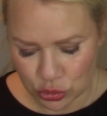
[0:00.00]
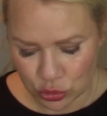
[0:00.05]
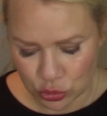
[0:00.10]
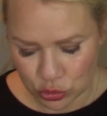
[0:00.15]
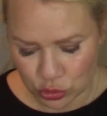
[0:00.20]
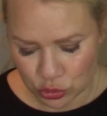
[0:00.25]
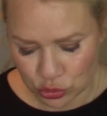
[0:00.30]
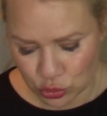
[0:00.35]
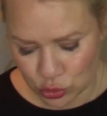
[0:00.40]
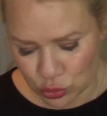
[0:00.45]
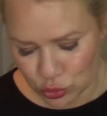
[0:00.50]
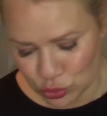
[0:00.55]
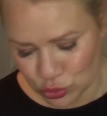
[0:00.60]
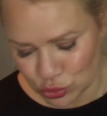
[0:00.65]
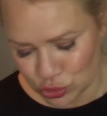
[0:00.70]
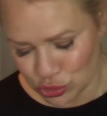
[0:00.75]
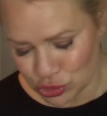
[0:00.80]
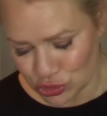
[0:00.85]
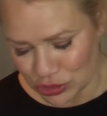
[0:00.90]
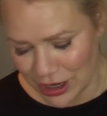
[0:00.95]

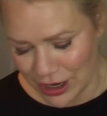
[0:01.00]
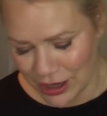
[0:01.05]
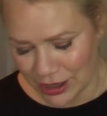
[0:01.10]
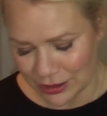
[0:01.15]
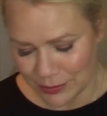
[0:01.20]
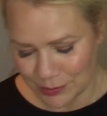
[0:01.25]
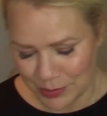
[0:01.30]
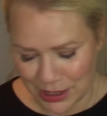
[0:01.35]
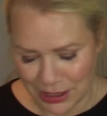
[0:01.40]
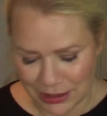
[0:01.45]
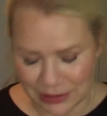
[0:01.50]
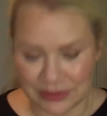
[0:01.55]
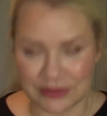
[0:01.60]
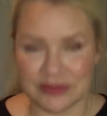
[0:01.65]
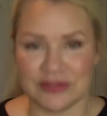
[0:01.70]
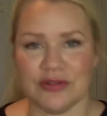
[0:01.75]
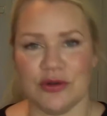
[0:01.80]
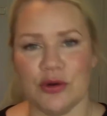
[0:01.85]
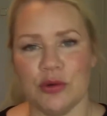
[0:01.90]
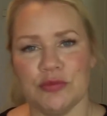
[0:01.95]
Rouge Eye Palette.
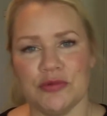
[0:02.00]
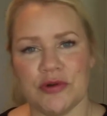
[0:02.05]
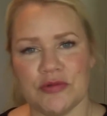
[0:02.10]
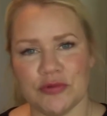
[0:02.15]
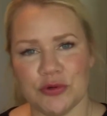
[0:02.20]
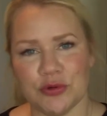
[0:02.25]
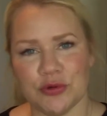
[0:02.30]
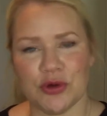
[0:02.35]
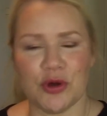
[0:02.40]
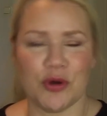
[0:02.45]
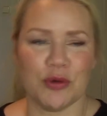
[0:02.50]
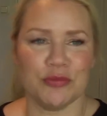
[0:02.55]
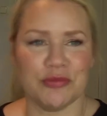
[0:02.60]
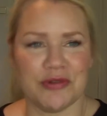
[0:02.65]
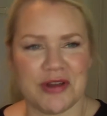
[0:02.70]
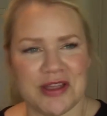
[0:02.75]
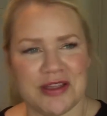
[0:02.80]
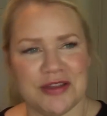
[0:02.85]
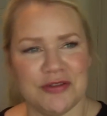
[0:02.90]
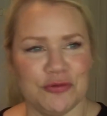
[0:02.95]

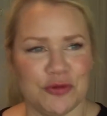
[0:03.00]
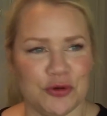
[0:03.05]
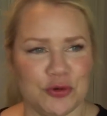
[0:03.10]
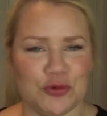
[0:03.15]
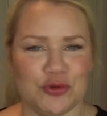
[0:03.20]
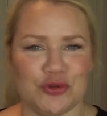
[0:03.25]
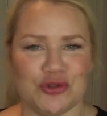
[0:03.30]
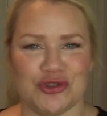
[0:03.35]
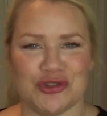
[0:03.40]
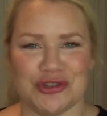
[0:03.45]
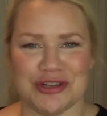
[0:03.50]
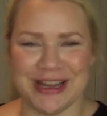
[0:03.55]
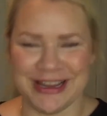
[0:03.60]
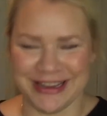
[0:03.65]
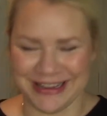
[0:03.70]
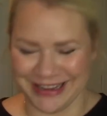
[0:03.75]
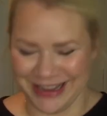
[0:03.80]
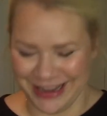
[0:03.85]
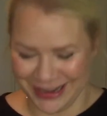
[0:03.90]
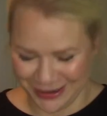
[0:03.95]
Ombre Rouge.
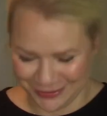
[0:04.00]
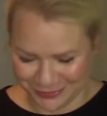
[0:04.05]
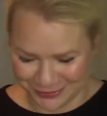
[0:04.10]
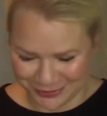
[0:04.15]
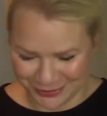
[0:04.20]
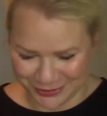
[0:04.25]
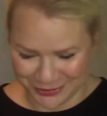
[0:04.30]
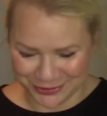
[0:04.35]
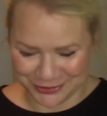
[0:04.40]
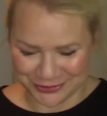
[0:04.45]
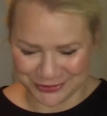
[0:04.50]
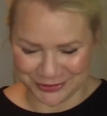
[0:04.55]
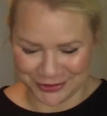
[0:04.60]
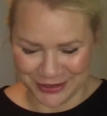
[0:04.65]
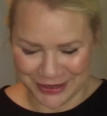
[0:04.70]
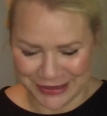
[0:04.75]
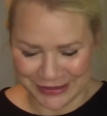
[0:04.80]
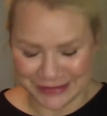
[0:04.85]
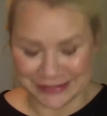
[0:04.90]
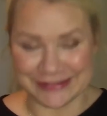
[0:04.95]
It's so hard to
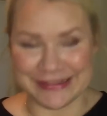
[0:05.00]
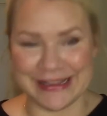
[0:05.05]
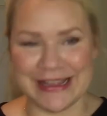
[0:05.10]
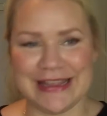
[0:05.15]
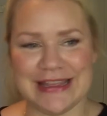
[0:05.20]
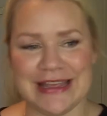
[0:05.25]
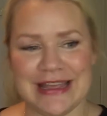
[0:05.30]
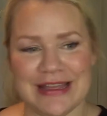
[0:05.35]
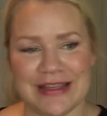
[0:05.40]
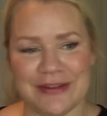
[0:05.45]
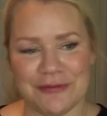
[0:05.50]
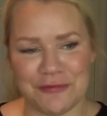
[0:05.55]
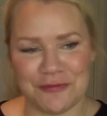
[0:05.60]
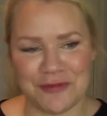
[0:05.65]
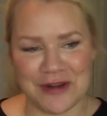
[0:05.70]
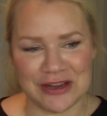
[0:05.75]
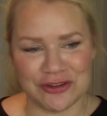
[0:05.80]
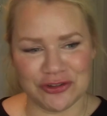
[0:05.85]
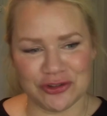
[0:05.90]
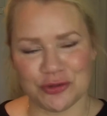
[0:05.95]
say
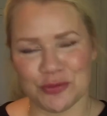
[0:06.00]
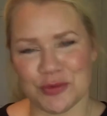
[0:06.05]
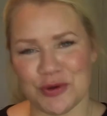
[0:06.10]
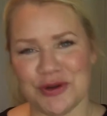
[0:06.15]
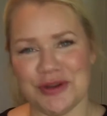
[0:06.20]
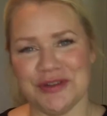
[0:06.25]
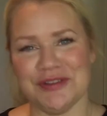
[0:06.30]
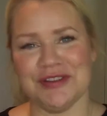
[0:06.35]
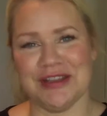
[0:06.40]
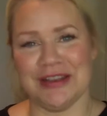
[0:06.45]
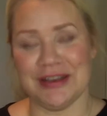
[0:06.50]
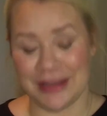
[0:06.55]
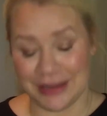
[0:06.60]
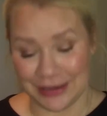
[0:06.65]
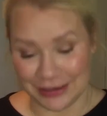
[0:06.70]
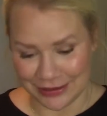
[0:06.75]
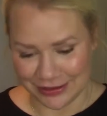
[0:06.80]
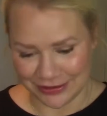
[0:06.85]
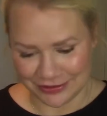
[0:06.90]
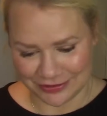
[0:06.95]
French words in
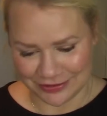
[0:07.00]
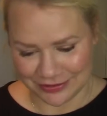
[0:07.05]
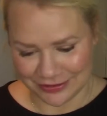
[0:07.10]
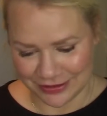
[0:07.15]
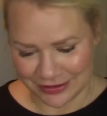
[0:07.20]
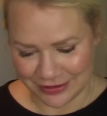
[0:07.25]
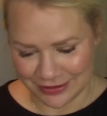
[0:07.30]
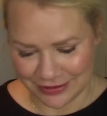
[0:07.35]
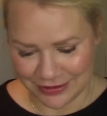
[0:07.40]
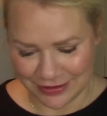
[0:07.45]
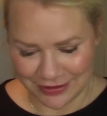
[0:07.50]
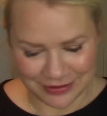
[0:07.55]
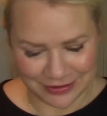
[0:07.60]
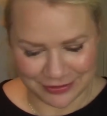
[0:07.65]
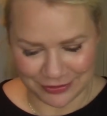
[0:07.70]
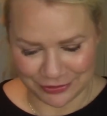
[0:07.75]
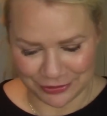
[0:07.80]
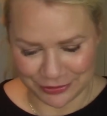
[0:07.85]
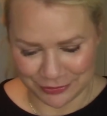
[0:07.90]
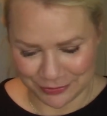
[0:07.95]
English. I
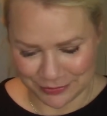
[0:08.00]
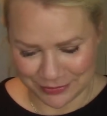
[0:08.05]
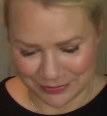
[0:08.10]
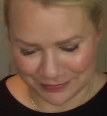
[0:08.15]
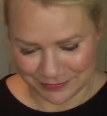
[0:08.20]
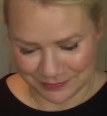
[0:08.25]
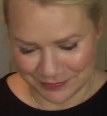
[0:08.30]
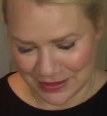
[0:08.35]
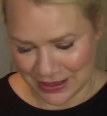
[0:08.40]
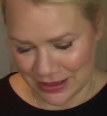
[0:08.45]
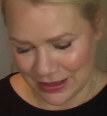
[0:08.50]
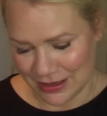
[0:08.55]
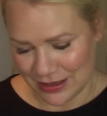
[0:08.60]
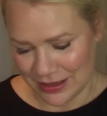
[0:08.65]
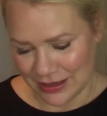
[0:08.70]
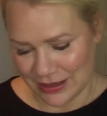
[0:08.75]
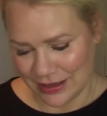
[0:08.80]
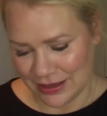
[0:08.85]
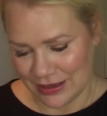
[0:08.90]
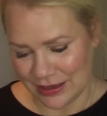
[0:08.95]
don't know.
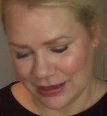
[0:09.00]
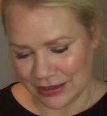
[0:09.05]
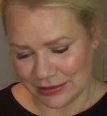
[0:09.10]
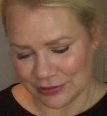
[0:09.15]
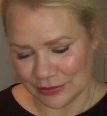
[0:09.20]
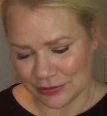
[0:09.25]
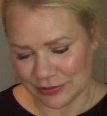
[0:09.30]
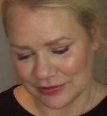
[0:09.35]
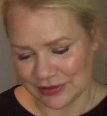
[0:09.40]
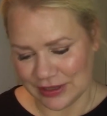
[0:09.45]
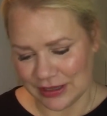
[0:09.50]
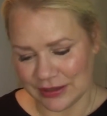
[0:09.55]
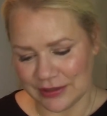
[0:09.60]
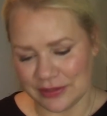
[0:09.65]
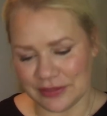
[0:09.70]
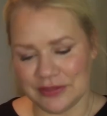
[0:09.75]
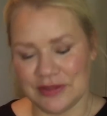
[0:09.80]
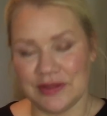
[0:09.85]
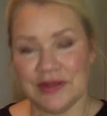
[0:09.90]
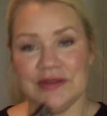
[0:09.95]
It looks like
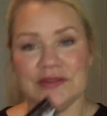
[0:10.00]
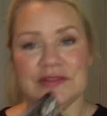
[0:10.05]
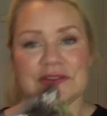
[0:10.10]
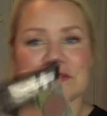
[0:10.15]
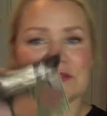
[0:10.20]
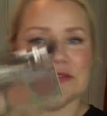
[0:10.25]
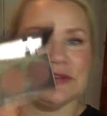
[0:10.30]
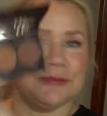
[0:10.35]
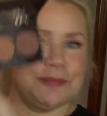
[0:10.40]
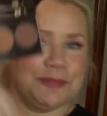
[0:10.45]
this.